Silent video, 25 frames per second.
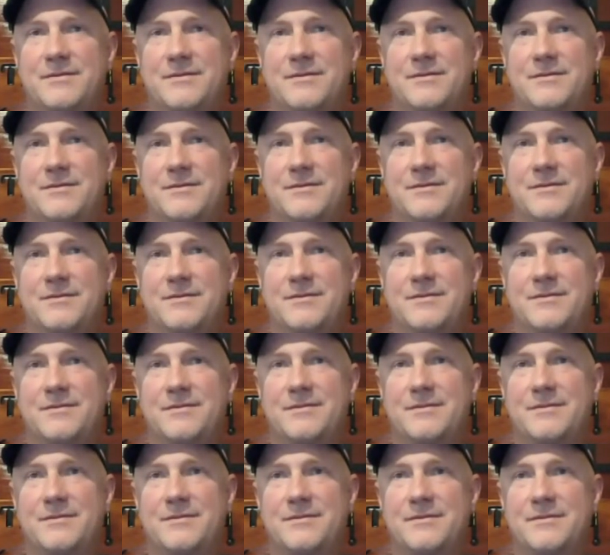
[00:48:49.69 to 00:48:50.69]

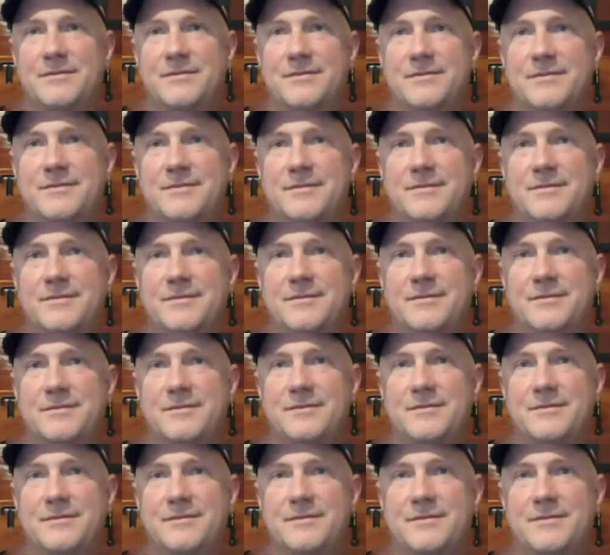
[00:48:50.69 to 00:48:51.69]

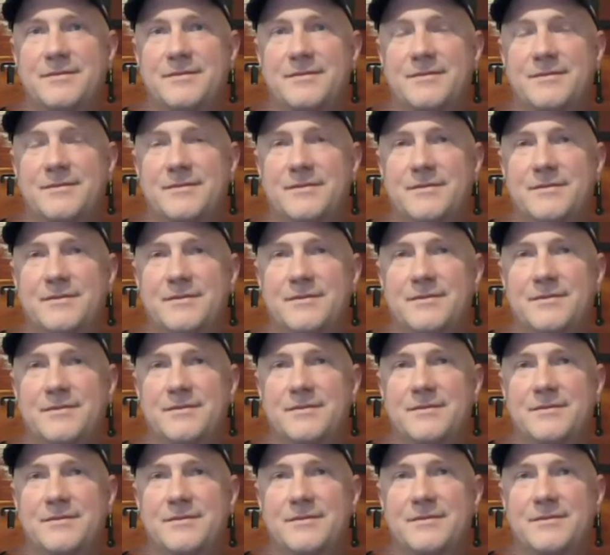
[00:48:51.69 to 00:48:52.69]

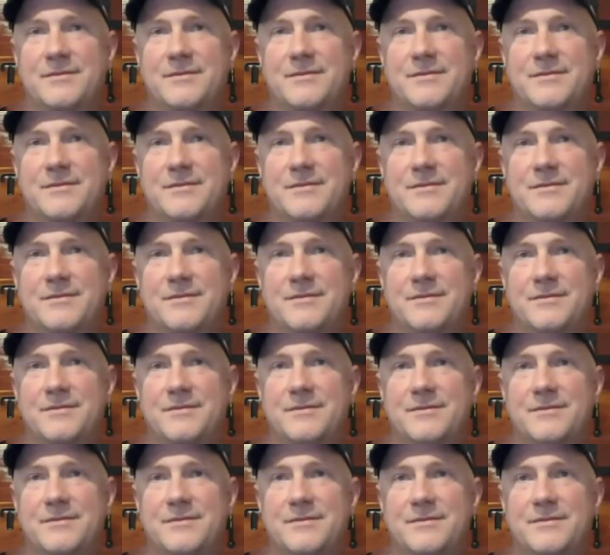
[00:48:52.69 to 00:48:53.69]

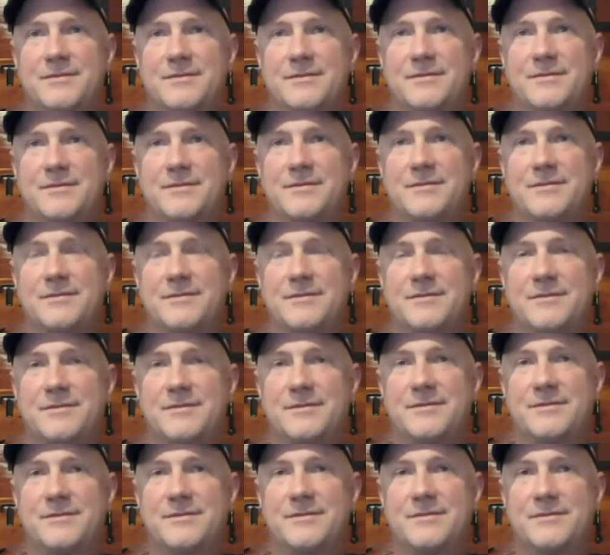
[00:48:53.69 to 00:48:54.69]

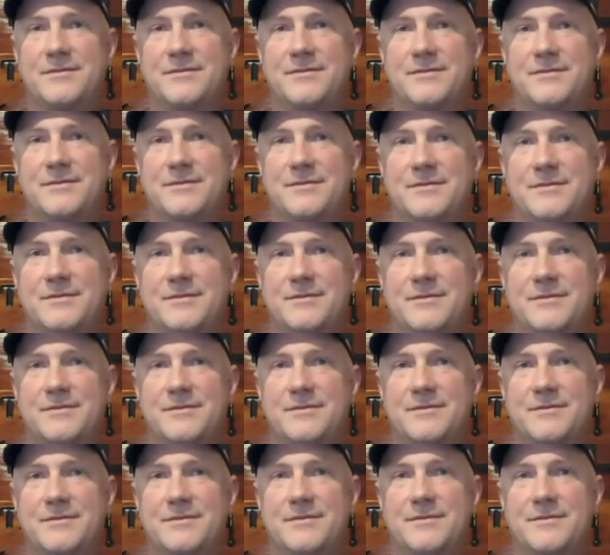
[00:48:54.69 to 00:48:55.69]

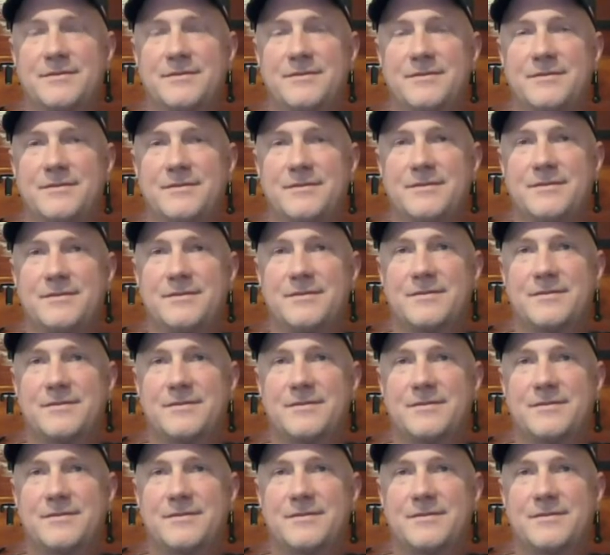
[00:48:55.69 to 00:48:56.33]
The person shown says nothing.